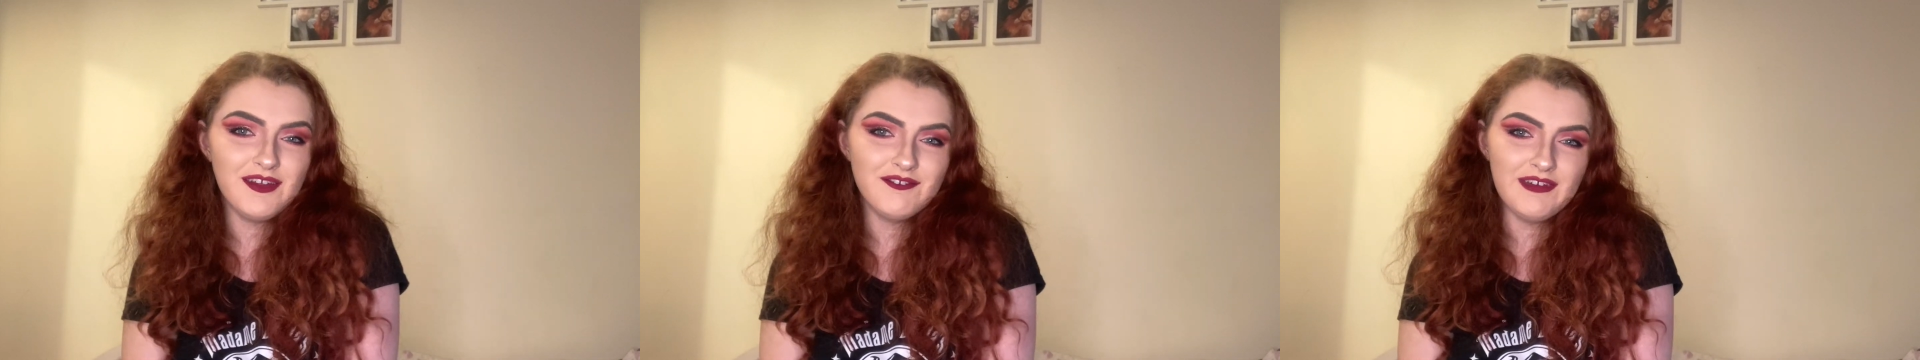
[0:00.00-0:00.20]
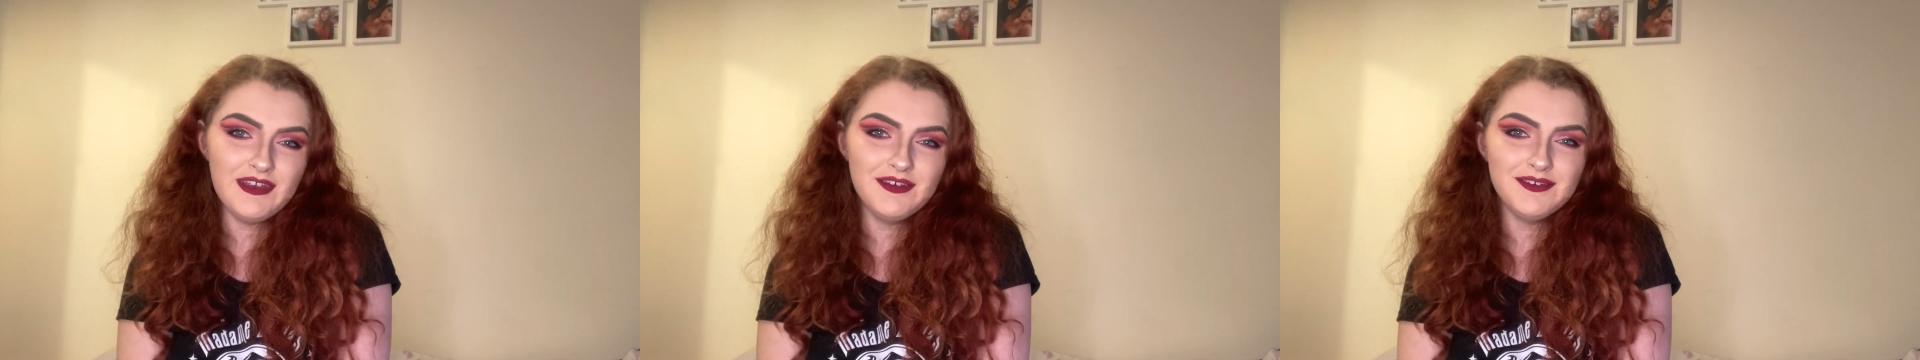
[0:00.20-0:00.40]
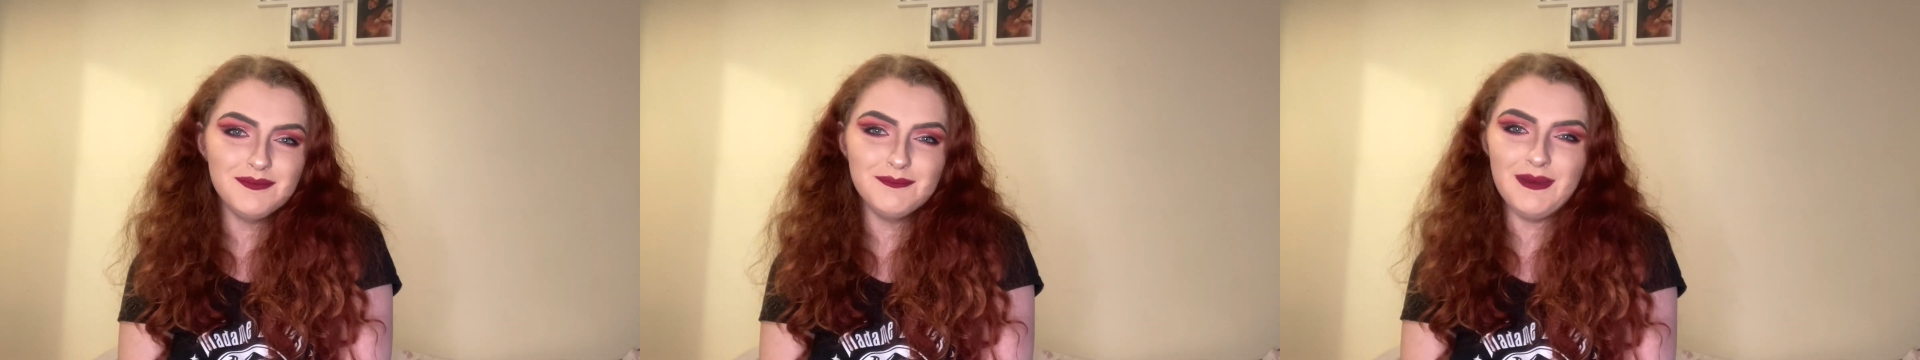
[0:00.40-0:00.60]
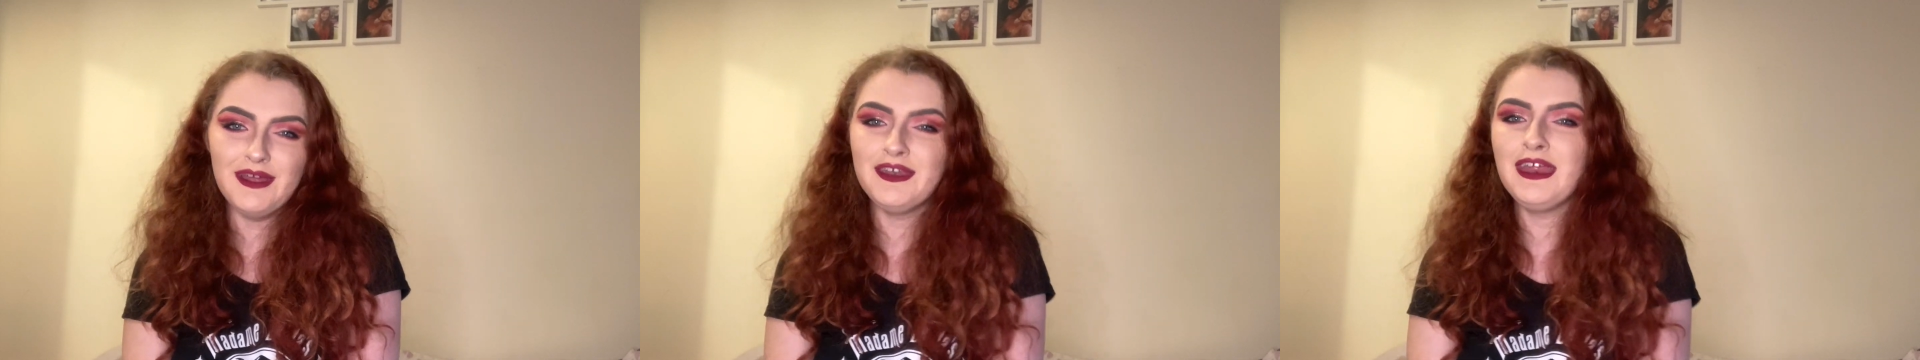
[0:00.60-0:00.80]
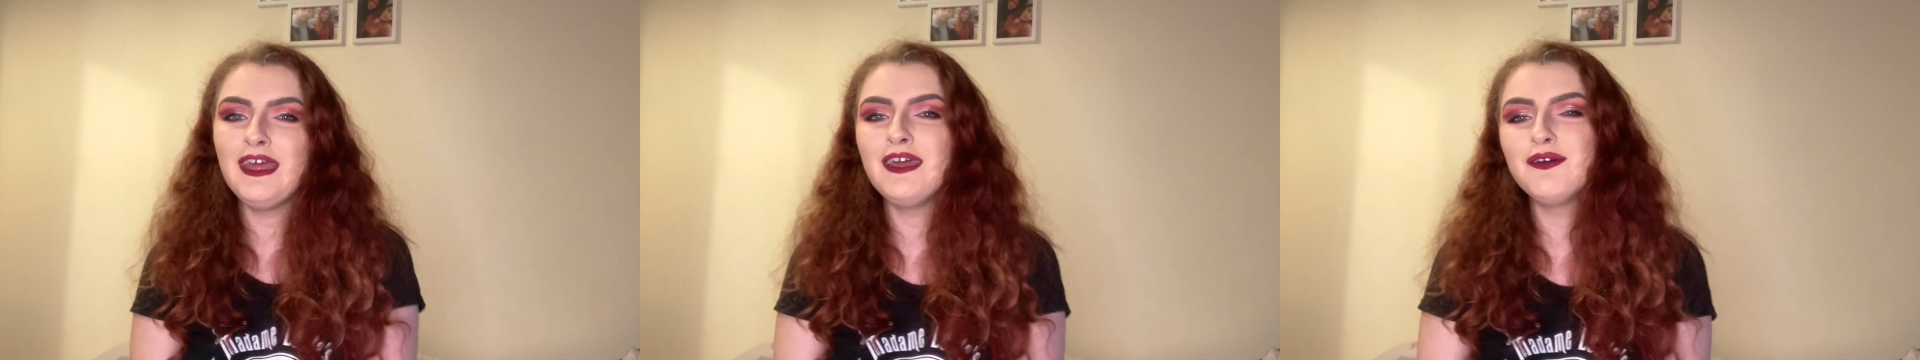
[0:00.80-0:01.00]
Phantom
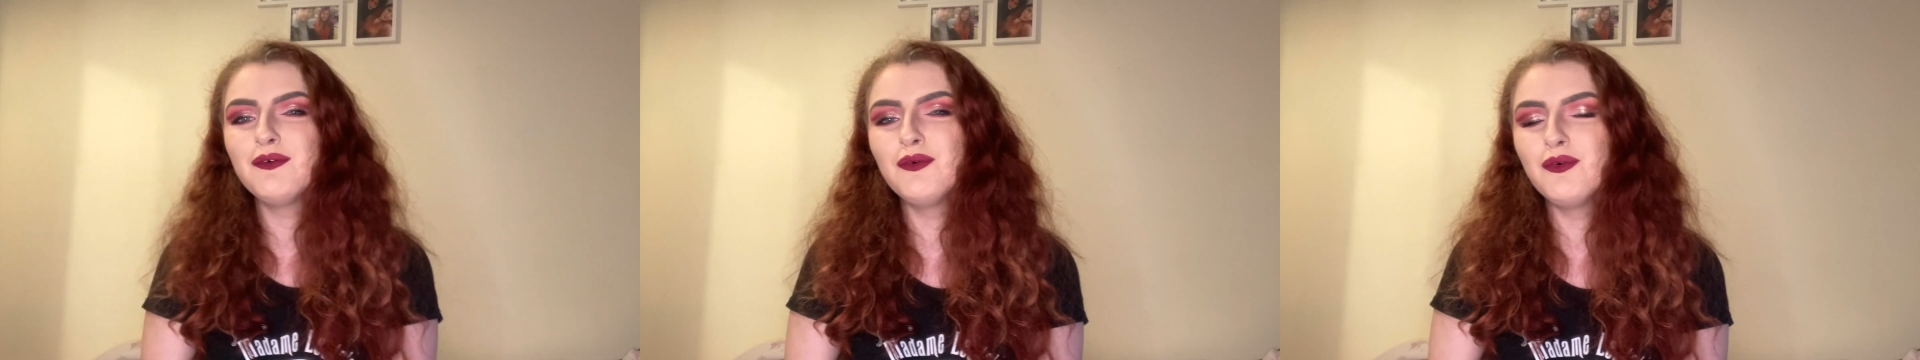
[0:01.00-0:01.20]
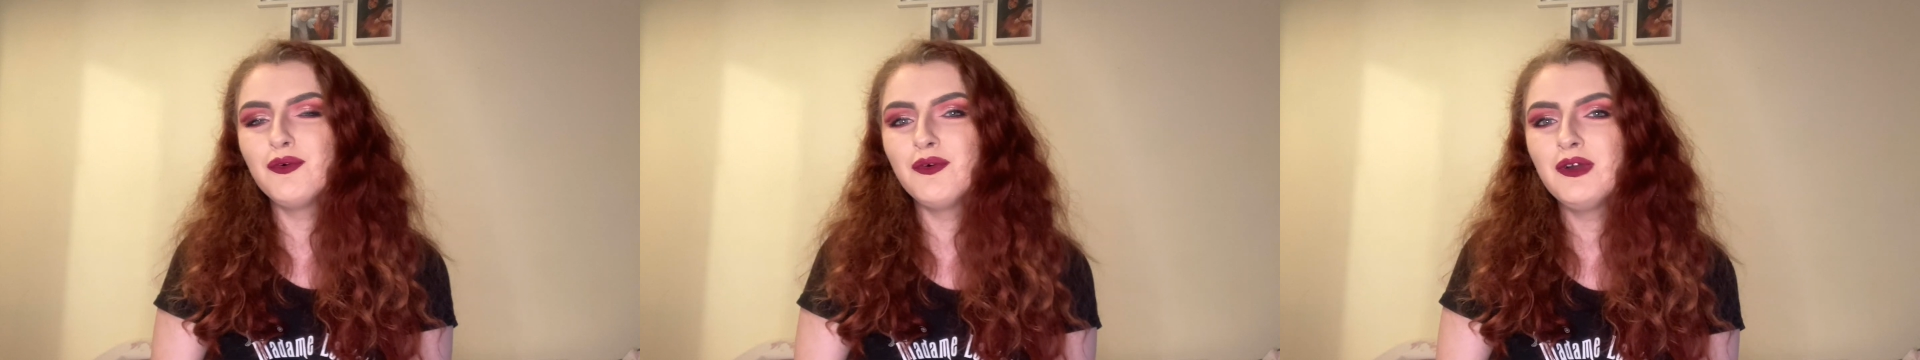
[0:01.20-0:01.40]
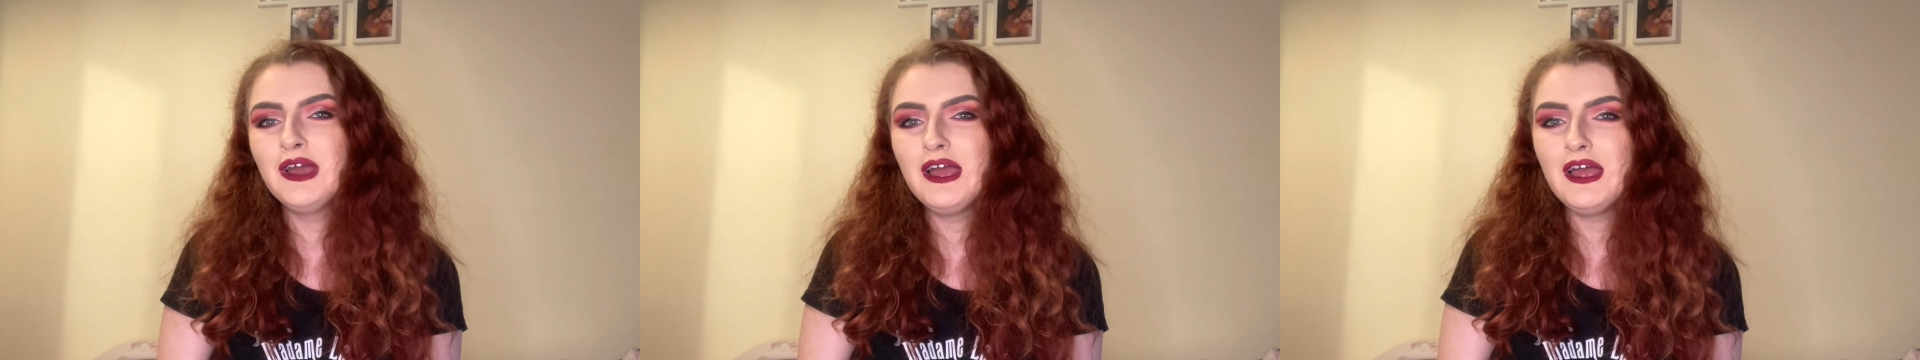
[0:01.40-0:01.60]
Manor or